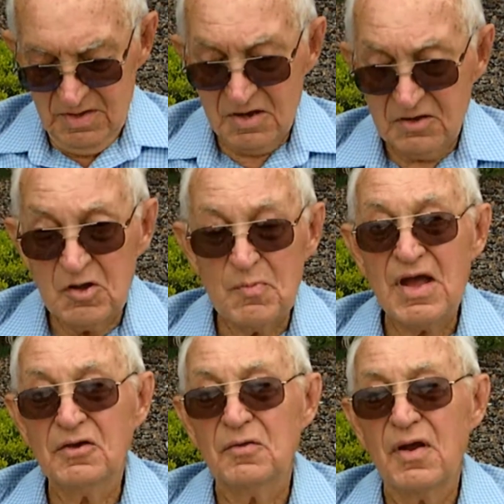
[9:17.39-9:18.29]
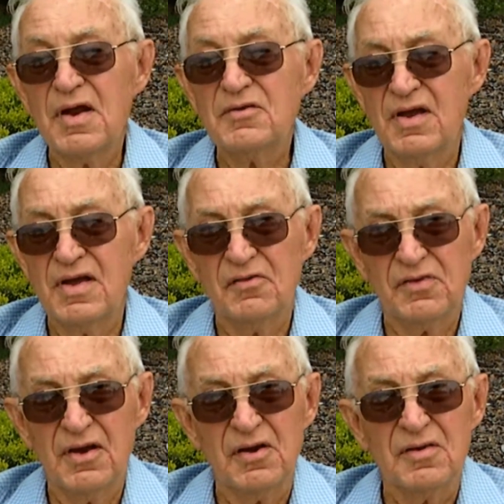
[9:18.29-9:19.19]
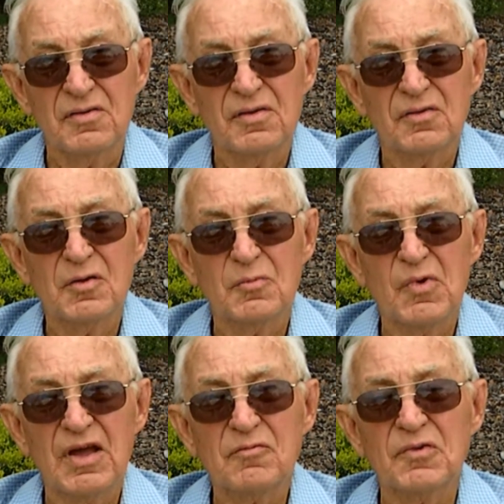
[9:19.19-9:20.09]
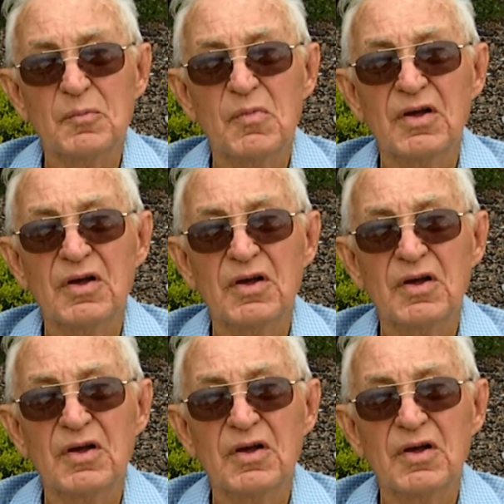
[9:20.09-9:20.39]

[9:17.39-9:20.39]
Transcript: I come back on aircraft carrier. Come back from